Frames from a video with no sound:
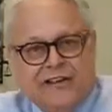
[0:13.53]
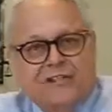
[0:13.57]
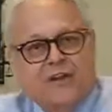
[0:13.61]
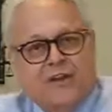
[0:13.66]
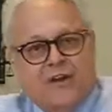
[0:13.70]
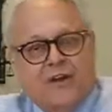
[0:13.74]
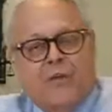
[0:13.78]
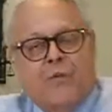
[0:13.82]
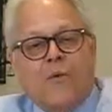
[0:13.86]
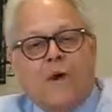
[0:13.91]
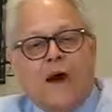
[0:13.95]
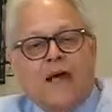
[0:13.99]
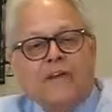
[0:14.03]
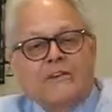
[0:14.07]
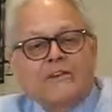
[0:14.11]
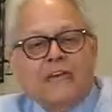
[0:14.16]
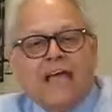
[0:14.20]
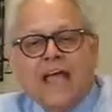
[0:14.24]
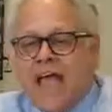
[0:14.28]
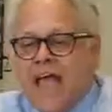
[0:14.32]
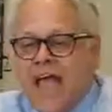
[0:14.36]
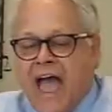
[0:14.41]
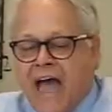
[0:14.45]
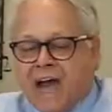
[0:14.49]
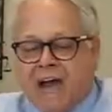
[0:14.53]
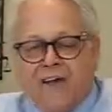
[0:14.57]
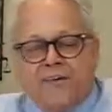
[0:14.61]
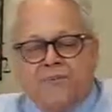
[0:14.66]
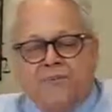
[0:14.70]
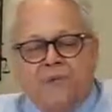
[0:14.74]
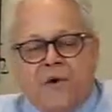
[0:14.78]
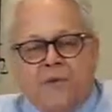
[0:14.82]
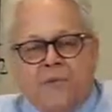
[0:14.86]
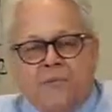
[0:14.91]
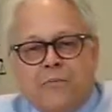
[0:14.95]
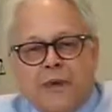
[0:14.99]
they're going to watch how to
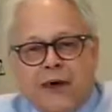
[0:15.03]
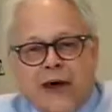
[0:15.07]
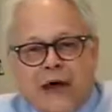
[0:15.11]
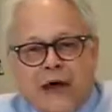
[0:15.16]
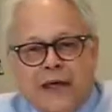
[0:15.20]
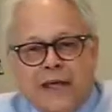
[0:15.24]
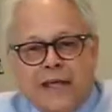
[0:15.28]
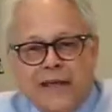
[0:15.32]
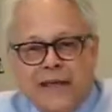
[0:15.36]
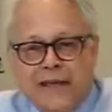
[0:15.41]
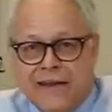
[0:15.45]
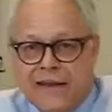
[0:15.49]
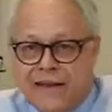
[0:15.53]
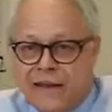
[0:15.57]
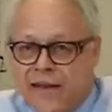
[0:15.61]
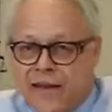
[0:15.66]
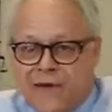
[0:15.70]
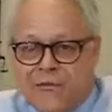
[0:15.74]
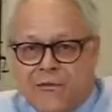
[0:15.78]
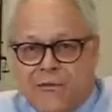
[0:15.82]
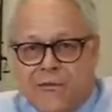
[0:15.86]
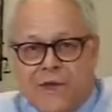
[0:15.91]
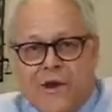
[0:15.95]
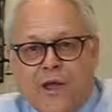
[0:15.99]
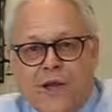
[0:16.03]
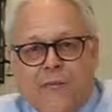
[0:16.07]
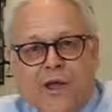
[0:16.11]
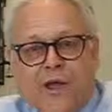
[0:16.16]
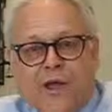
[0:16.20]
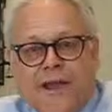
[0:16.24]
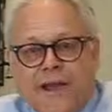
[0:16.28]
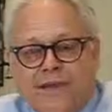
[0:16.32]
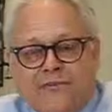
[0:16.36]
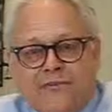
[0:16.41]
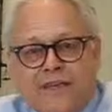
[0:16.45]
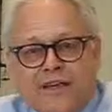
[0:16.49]
smoke pot and not worry
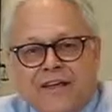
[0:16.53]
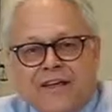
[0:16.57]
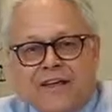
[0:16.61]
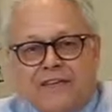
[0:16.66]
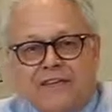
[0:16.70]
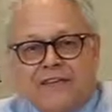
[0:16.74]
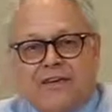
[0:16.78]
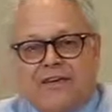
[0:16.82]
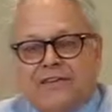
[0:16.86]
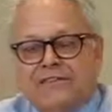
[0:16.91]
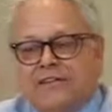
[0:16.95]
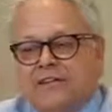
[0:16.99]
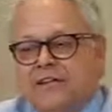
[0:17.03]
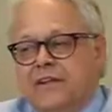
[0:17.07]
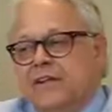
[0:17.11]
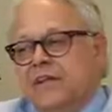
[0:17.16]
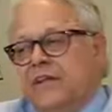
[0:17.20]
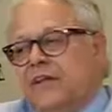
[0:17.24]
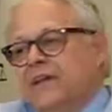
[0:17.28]
about ever getting arrested.